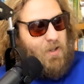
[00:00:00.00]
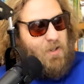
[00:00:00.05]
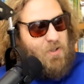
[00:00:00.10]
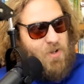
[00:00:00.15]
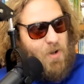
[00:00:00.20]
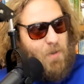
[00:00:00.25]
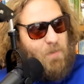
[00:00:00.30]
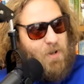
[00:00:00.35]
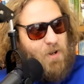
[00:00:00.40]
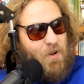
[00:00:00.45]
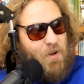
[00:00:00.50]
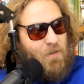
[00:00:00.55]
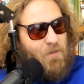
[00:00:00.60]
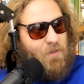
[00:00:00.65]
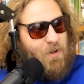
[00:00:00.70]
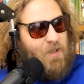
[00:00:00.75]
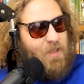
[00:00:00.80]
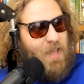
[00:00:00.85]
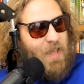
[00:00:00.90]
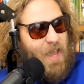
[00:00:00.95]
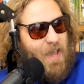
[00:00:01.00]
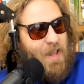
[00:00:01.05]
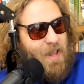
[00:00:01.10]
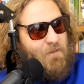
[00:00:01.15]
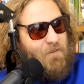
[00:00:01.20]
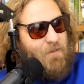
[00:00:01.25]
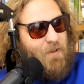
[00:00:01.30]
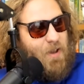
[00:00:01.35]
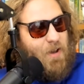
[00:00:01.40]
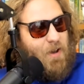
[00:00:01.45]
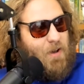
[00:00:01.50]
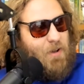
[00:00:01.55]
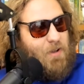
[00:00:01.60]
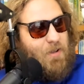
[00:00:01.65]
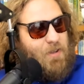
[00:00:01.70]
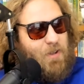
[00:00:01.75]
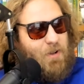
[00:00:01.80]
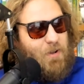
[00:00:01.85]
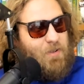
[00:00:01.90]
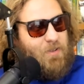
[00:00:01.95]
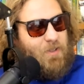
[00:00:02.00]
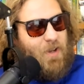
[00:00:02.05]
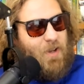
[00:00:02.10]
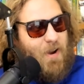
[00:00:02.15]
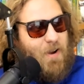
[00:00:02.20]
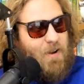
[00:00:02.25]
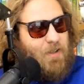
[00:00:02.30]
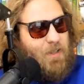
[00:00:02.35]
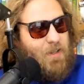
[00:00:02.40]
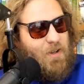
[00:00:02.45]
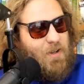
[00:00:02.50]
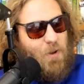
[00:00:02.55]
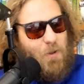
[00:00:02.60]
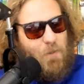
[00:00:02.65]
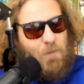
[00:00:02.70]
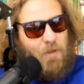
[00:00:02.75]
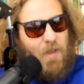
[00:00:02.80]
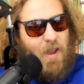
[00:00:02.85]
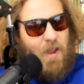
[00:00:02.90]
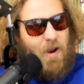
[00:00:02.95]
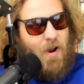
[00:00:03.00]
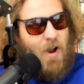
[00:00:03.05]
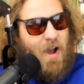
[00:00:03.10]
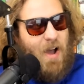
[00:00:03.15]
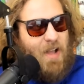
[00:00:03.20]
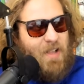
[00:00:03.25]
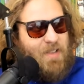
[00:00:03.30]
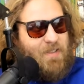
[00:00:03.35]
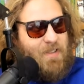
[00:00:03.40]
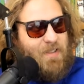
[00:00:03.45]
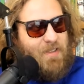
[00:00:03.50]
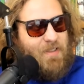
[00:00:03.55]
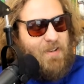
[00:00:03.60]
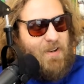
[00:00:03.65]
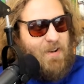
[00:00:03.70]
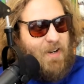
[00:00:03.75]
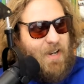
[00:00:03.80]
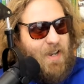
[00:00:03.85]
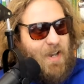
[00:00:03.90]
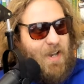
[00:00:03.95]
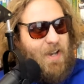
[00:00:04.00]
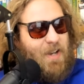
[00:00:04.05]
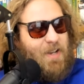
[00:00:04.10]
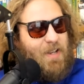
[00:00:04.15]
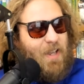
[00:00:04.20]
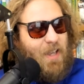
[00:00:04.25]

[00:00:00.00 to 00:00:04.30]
Jumping over to the NFL, there's currently no player odds at Circa,